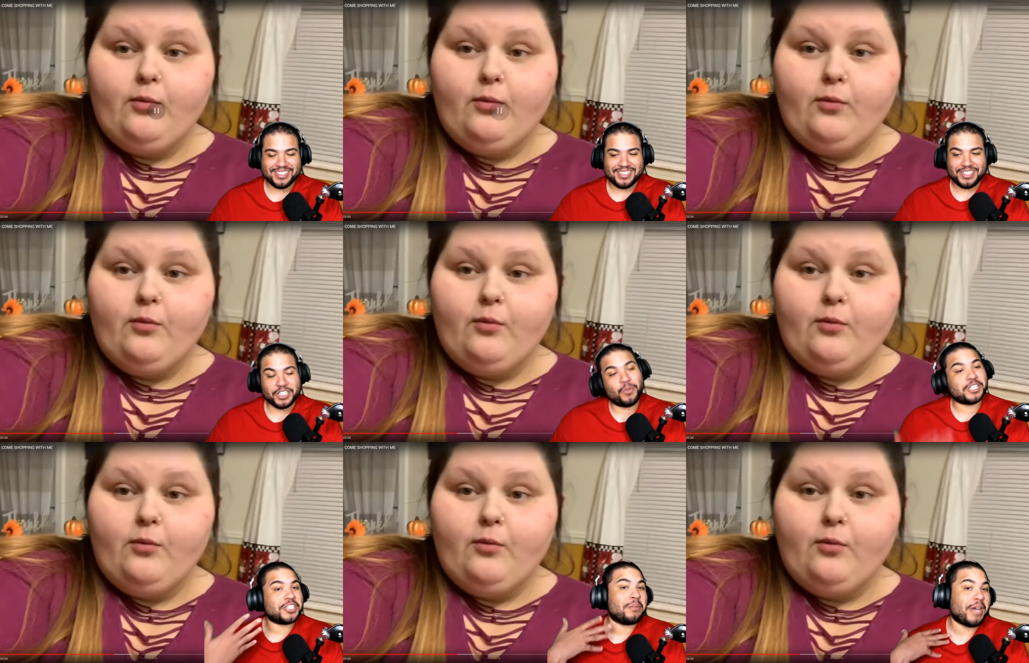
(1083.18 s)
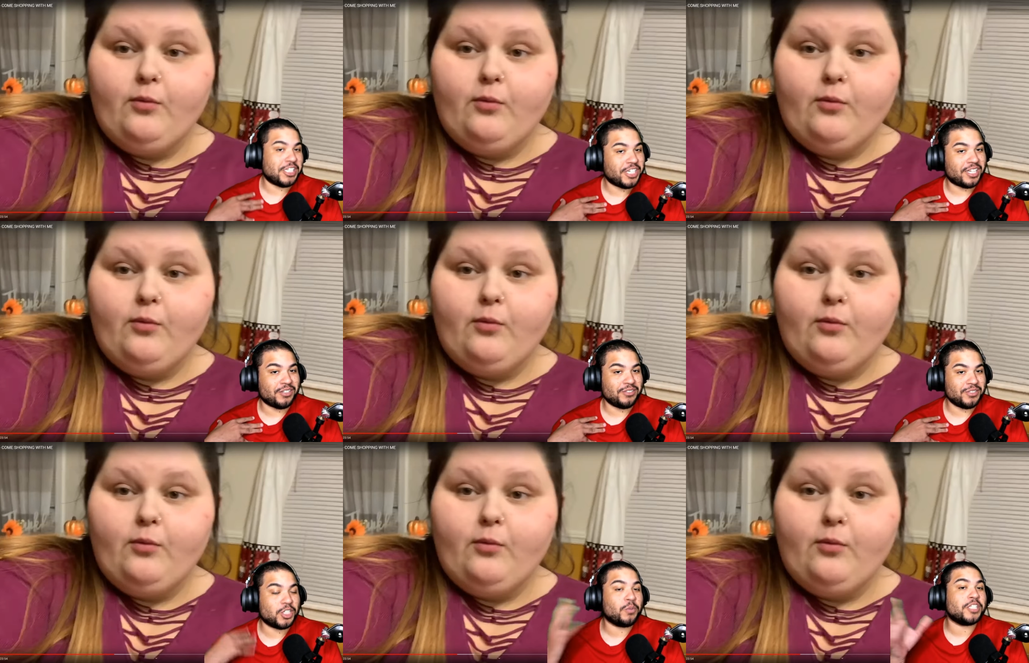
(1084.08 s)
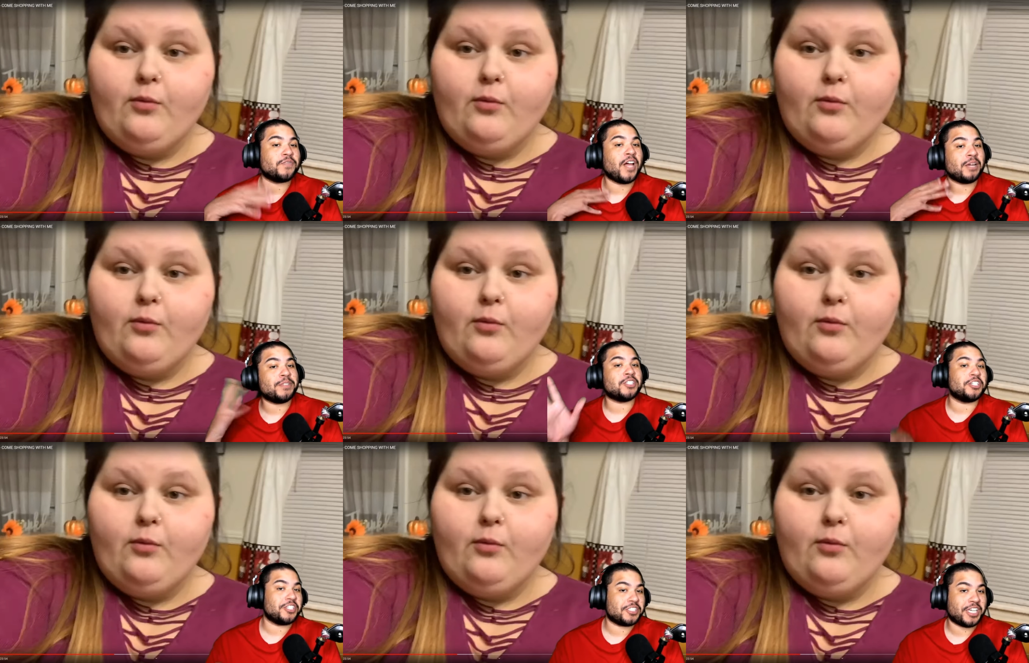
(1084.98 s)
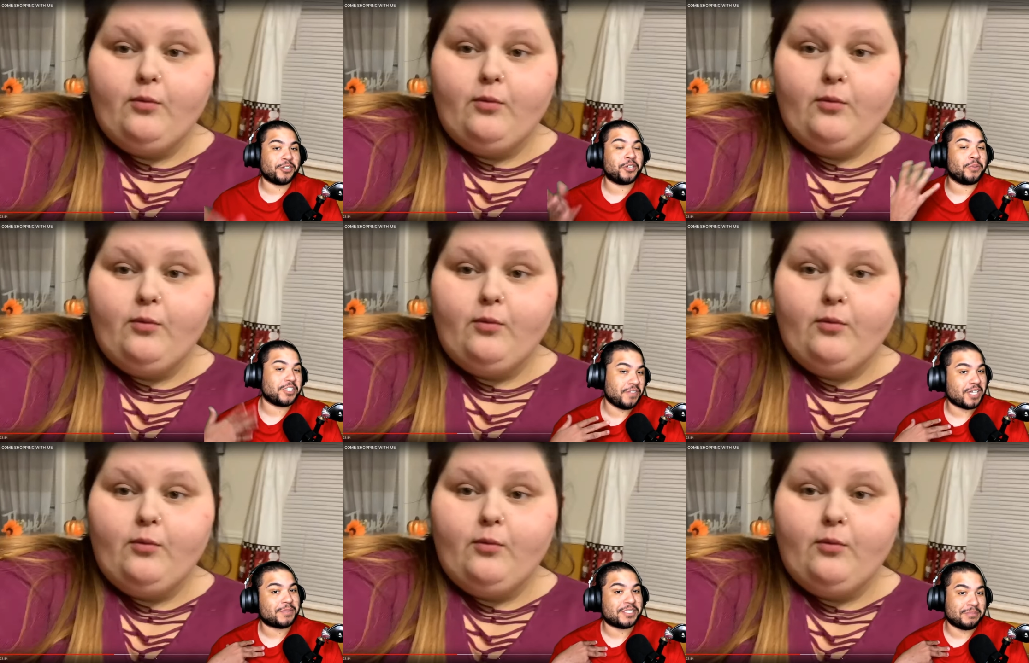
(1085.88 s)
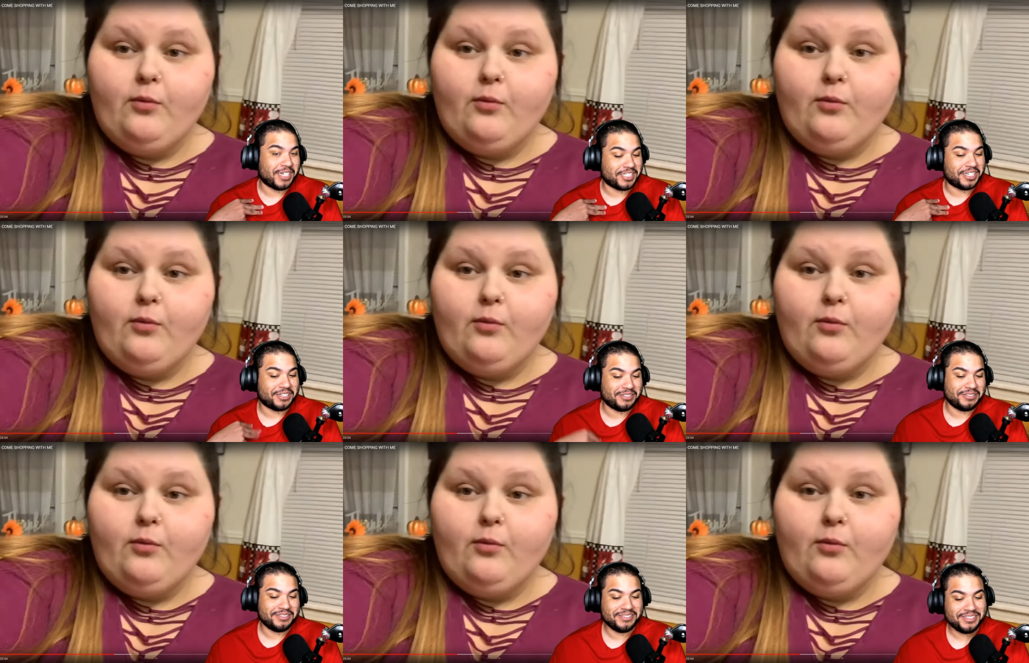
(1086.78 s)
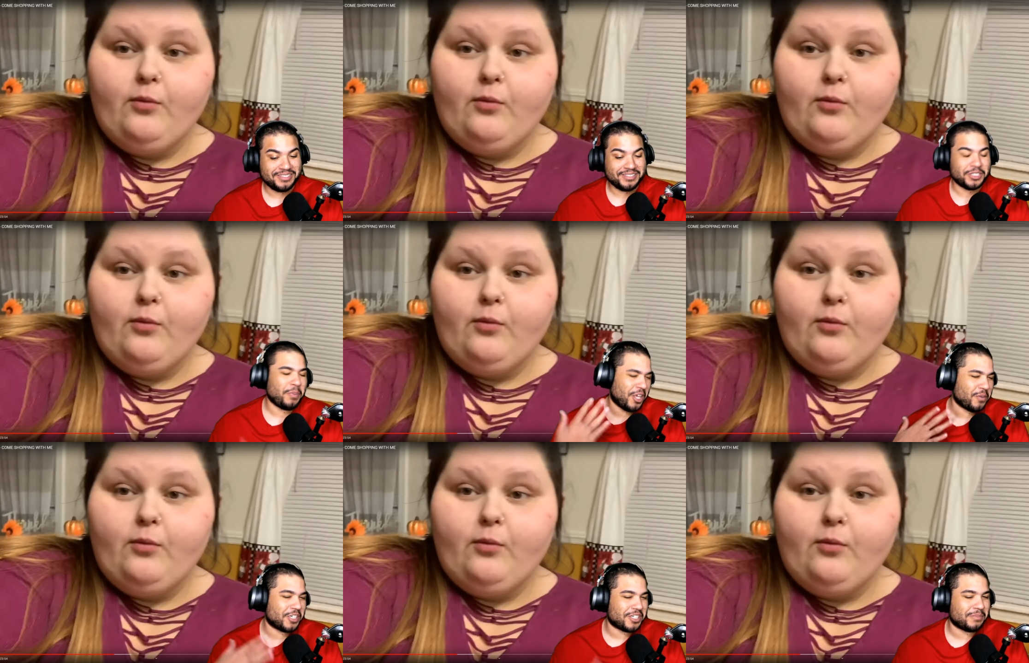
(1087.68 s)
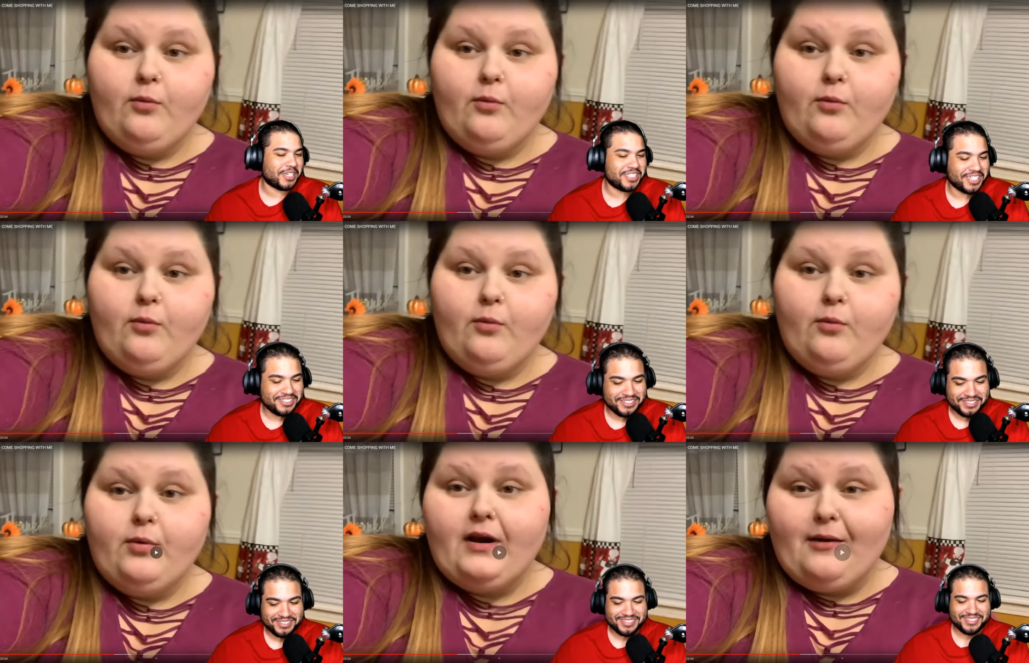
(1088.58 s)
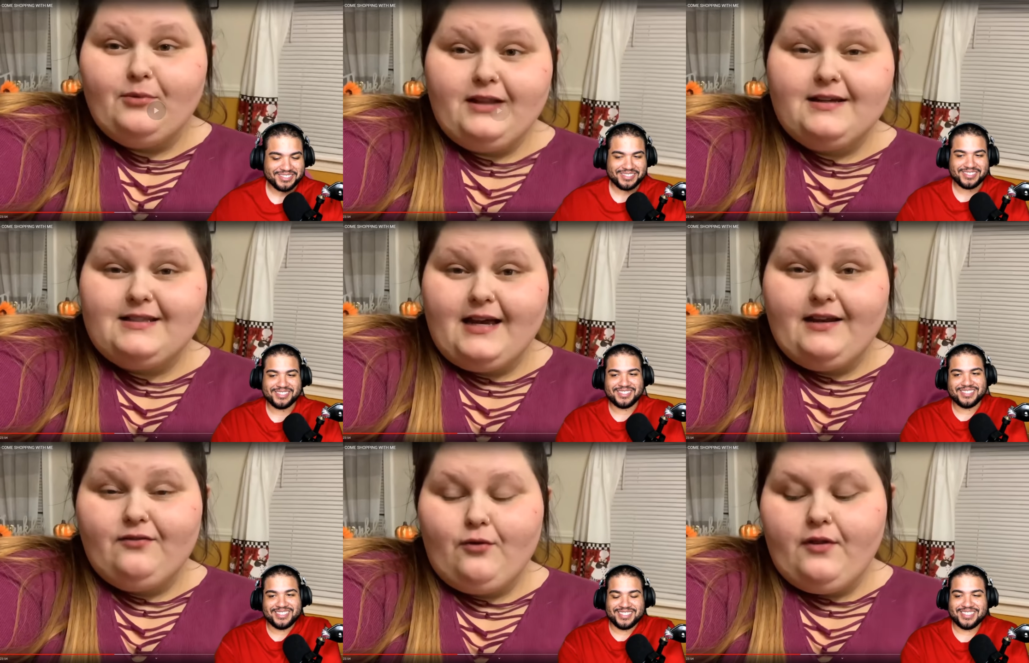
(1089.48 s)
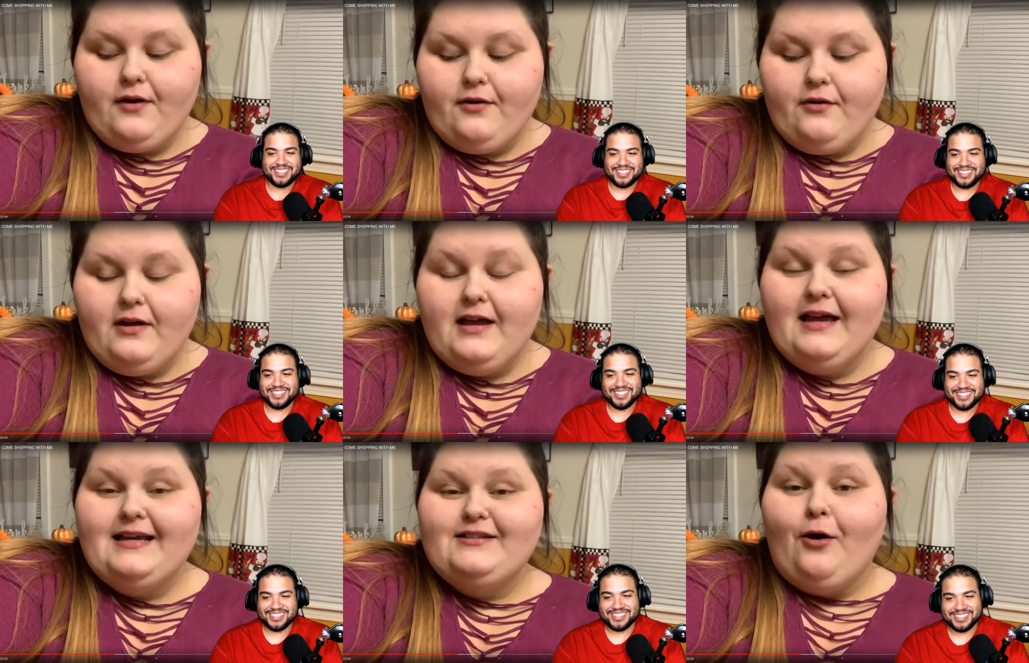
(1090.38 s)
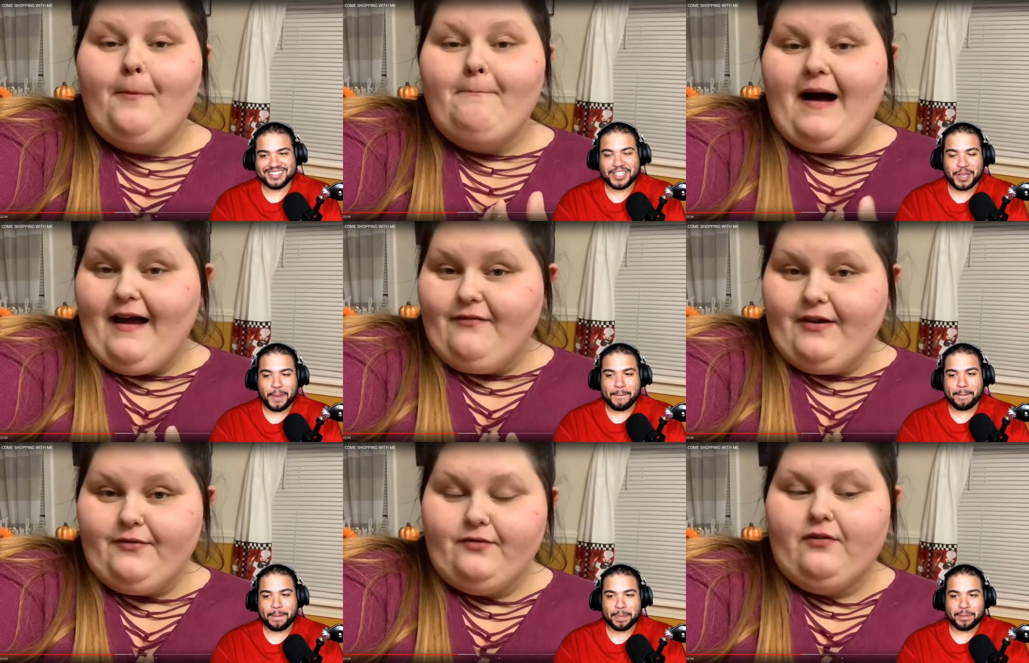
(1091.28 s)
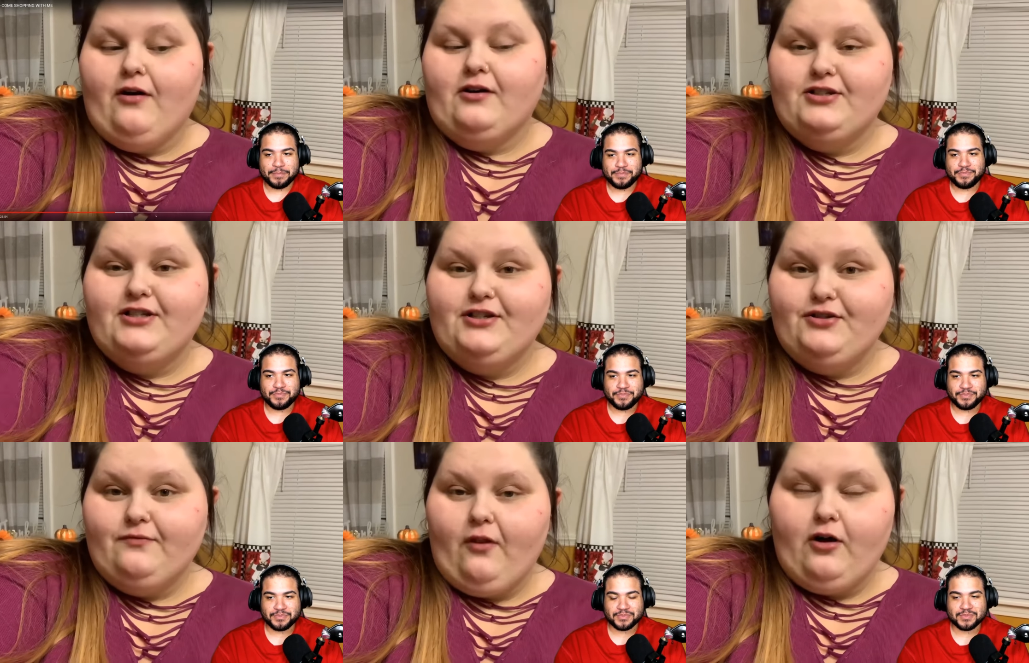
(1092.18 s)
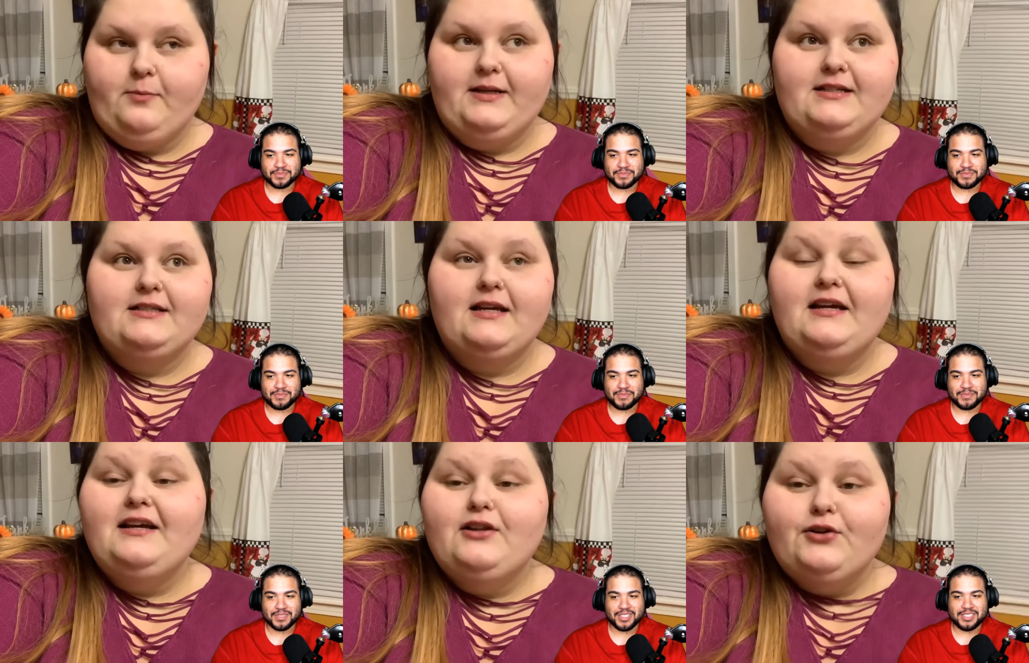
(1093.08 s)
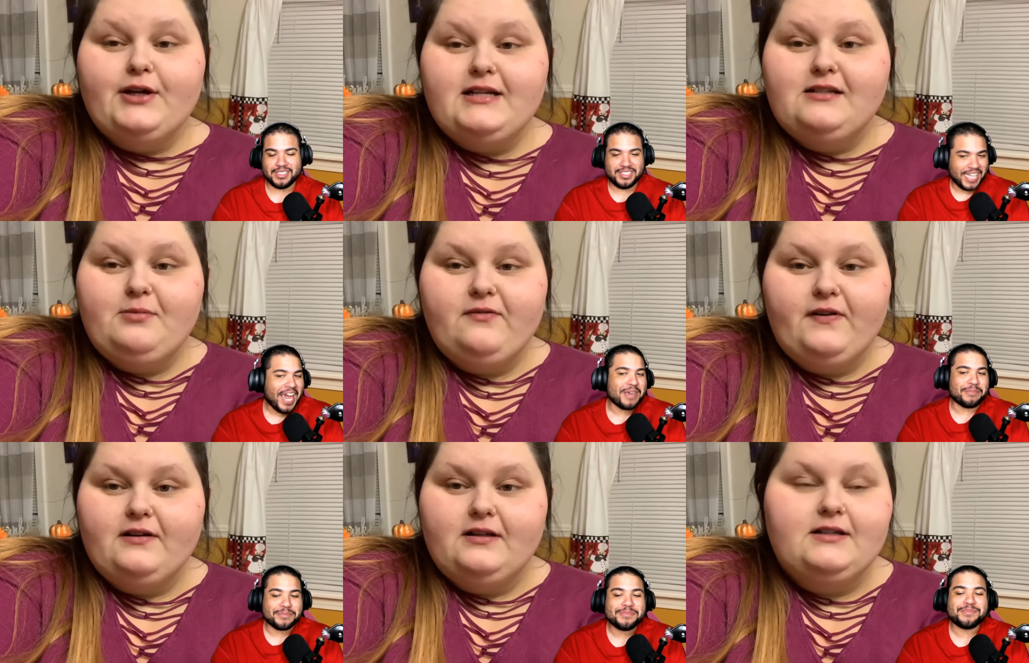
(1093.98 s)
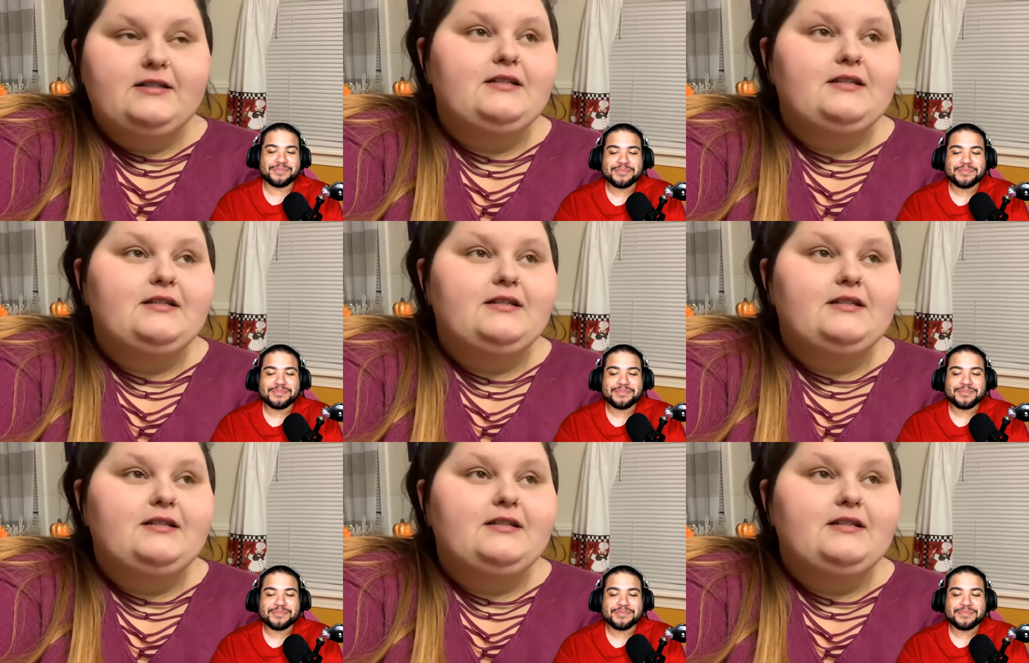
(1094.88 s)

Speaker 1: You can watch it on my channel. You can watch Vlogmas on her channel. You can watch Vlogmas on my channel could probably watch it on my channel.
Speaker 2: I'm really excited for though is all my favorite vloggers to do Vlogmas. Learning Same. to be fearless.